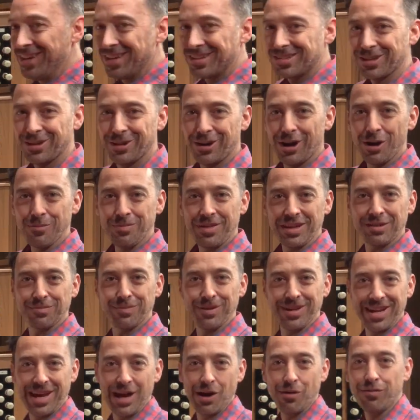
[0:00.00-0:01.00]
So I hope that's
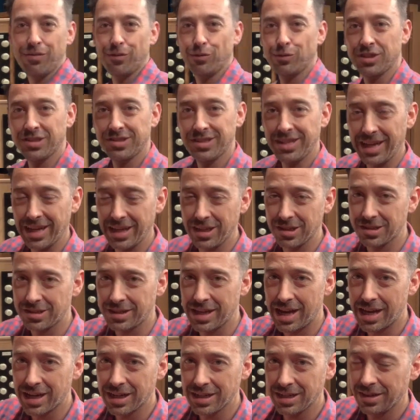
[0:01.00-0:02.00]
been helpful just to get you
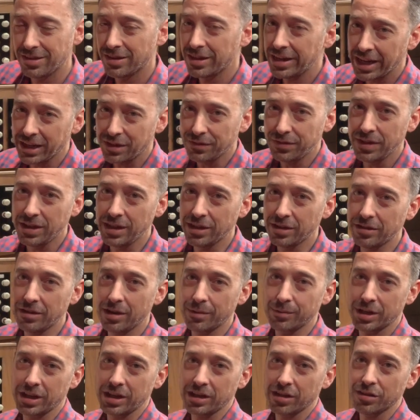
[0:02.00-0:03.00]
started. In the next video,
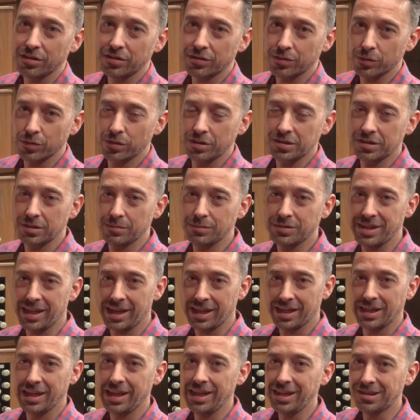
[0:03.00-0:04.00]
I'm going to go through some
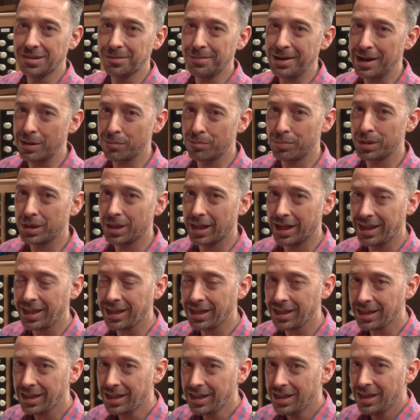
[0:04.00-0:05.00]
techniques about
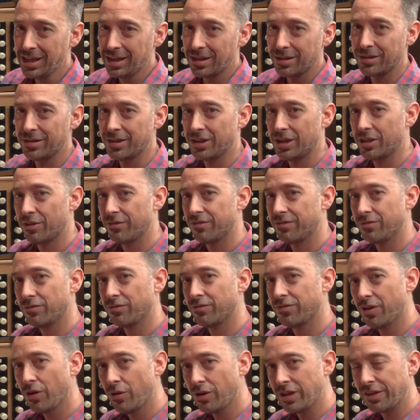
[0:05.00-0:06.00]
playing that are
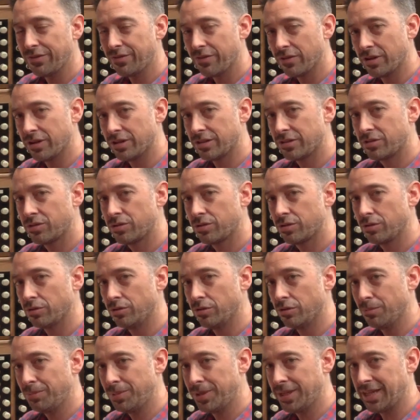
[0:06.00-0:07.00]
very different
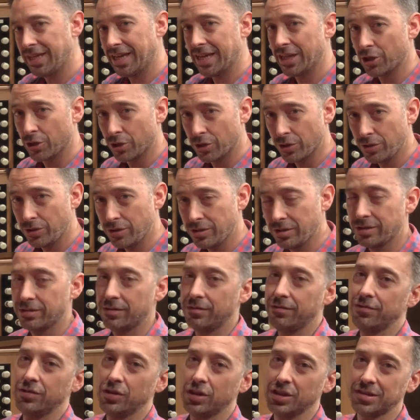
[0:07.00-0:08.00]
to piano
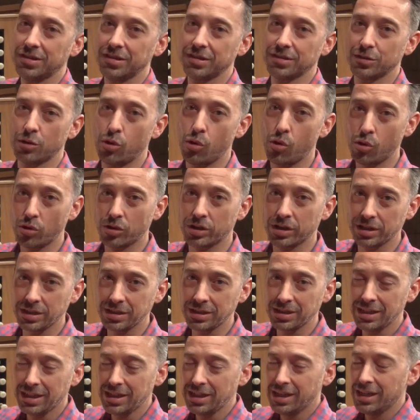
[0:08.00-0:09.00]
versus
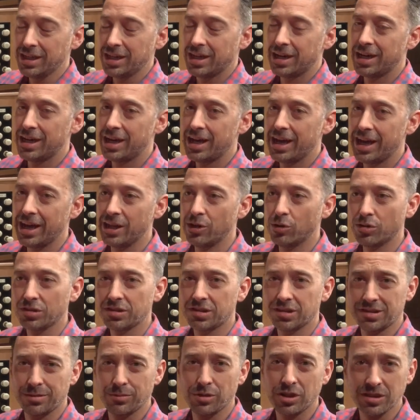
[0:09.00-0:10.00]
organ, and
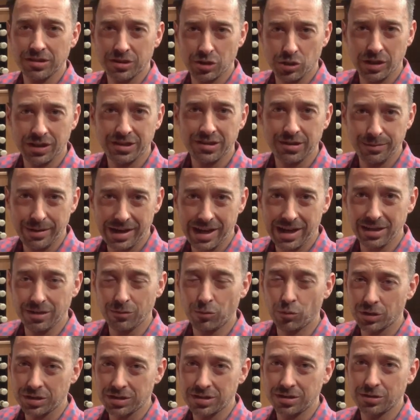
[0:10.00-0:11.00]
also some of those tricks
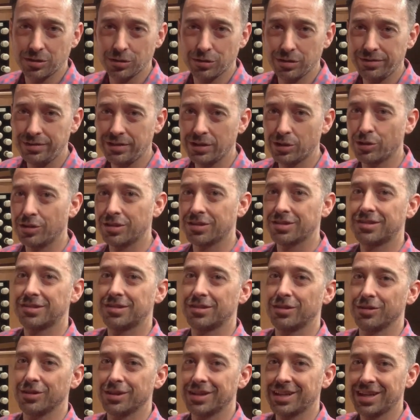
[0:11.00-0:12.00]
about what to do if you're not
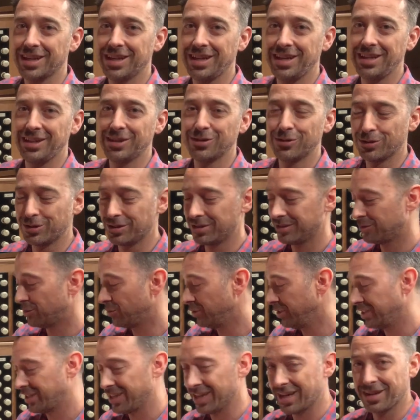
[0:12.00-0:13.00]
so keen on
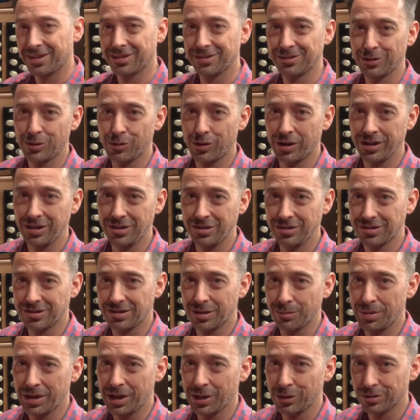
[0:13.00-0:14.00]
or you can't quite use
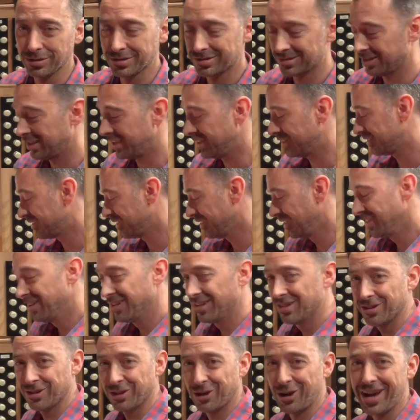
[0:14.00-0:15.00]
the pedals. And
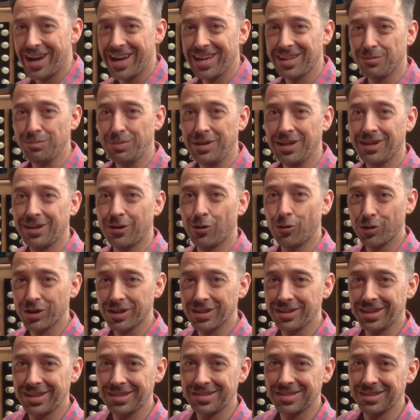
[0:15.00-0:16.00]
look, I had
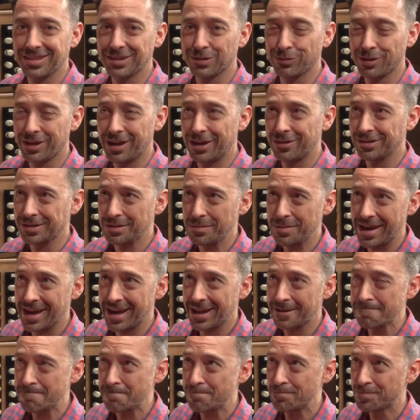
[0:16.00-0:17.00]
organ lessons when I was
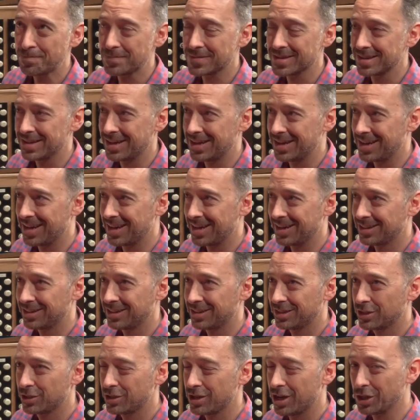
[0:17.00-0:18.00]
about
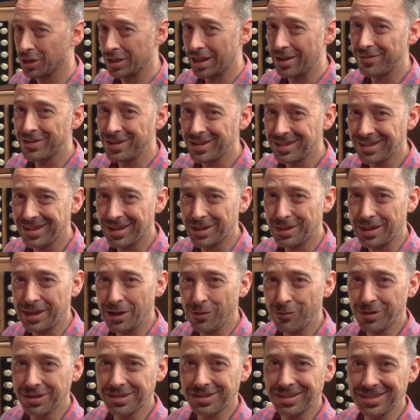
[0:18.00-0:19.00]
11, I
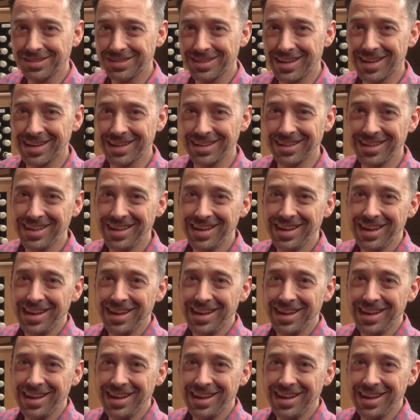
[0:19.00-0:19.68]
think it was, I started.